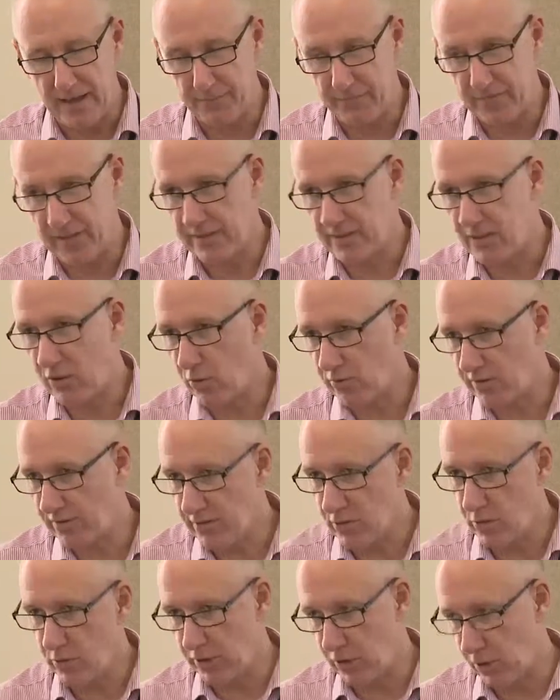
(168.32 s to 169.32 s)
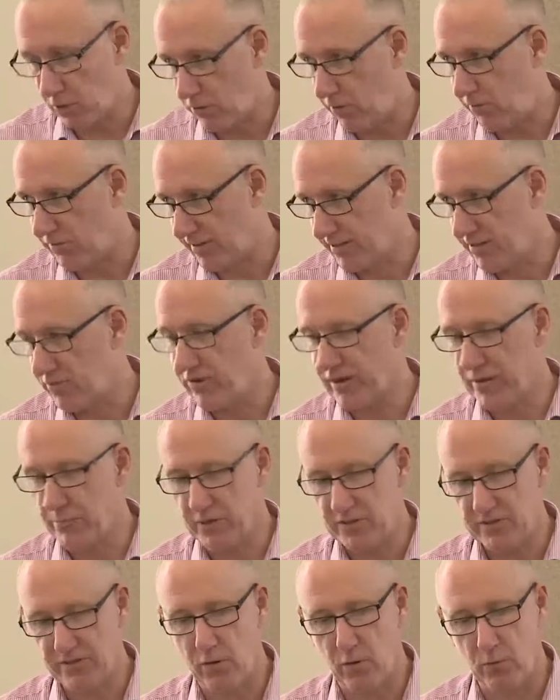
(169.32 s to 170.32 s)
there's lots going on the screen,
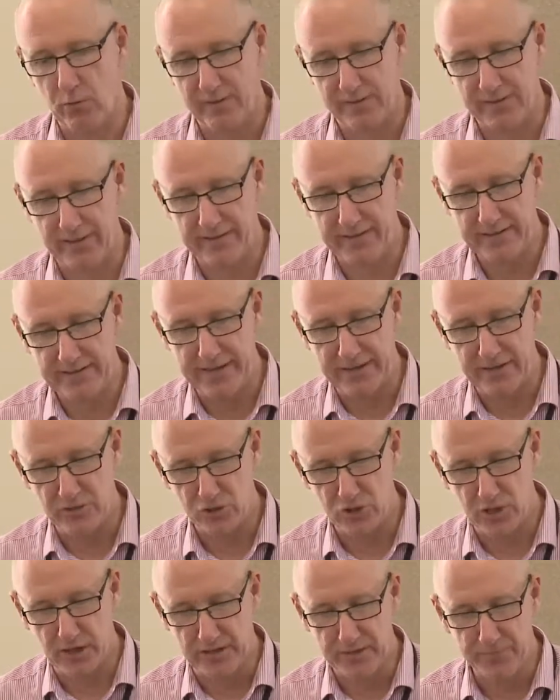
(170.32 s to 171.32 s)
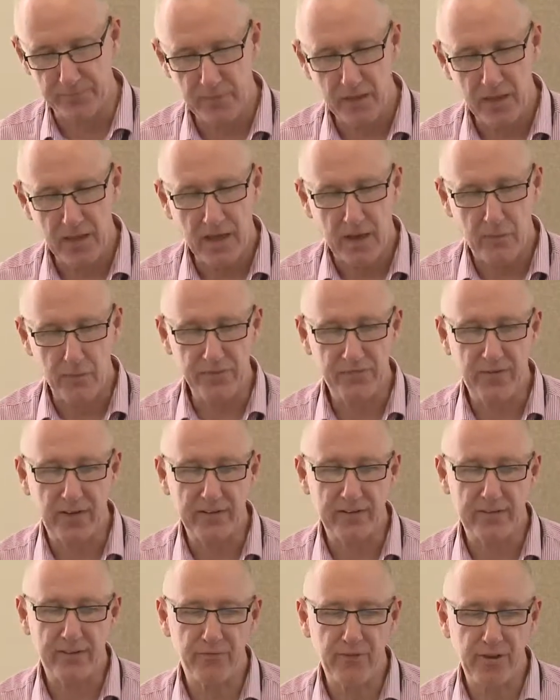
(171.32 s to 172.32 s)
which holds their attention. And we
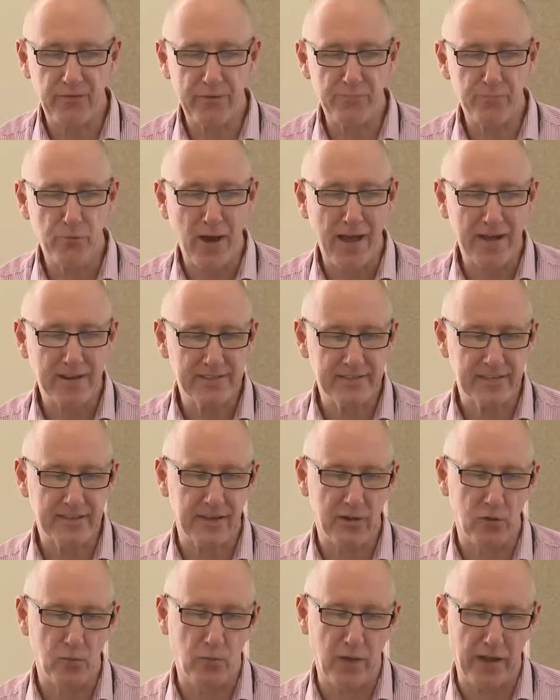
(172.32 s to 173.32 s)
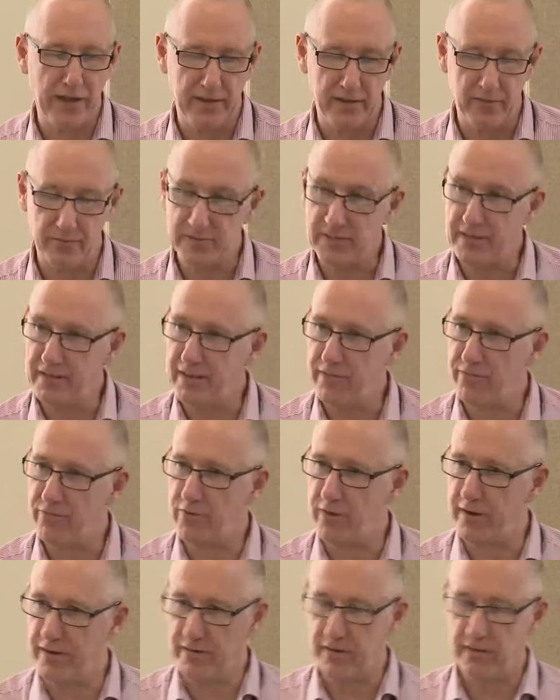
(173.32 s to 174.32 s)
find it's a very practical way of
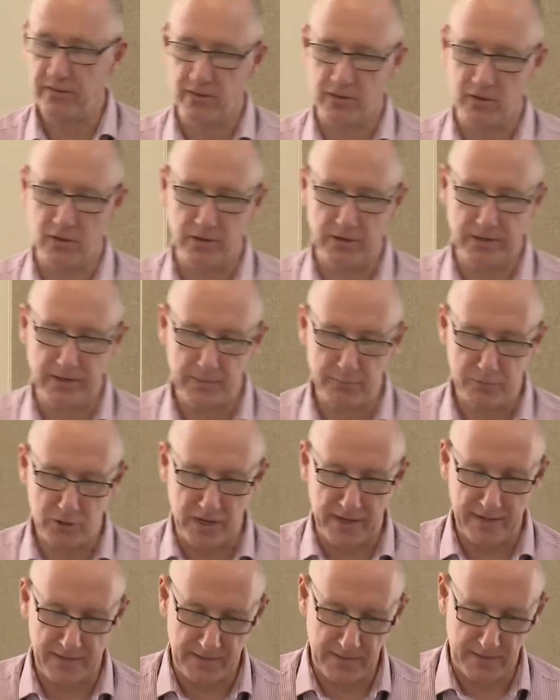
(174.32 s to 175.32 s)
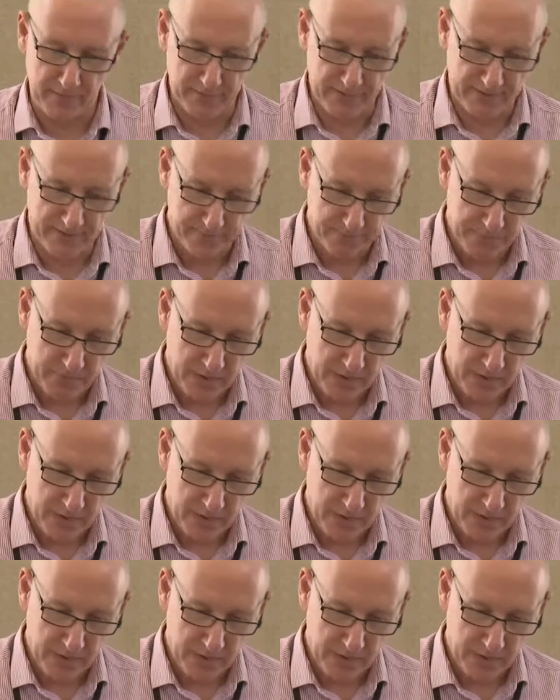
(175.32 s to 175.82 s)
delivering the learning objectives.